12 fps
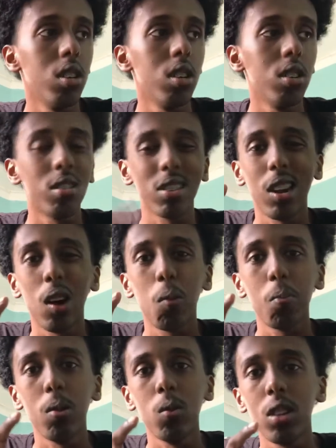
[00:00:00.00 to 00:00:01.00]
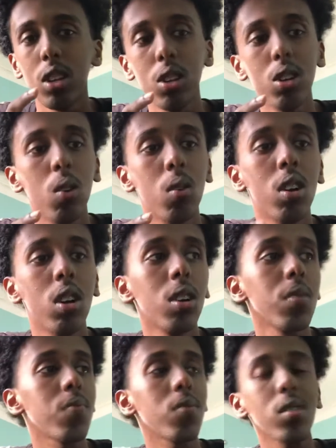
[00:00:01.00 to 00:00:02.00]
is gonna help me with it,
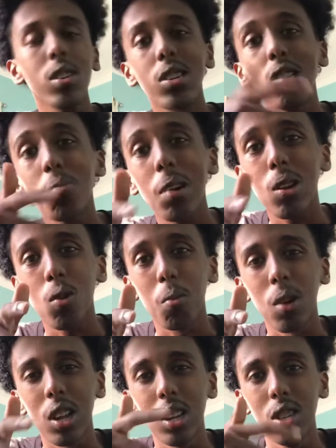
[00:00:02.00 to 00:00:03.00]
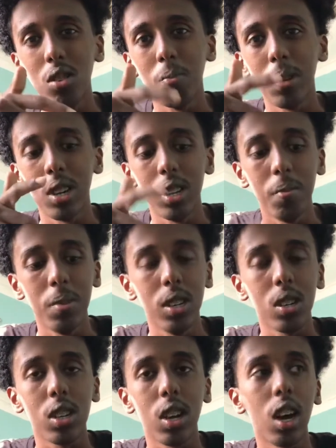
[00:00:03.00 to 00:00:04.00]
He's my little brother, and he's better than me
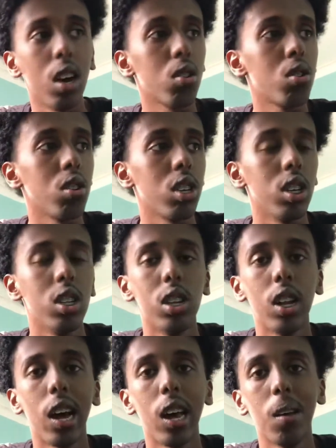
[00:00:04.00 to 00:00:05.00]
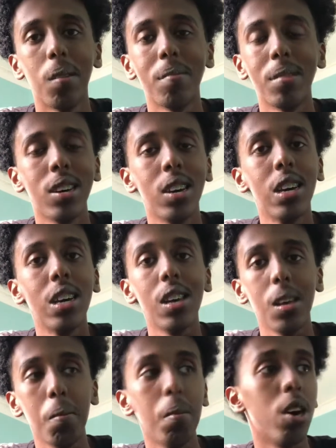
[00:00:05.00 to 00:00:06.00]
at cooking than I am.
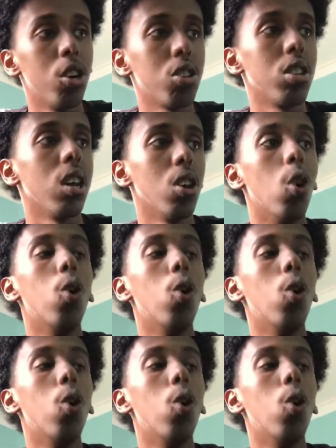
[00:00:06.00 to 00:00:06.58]
Embarrassing, I know.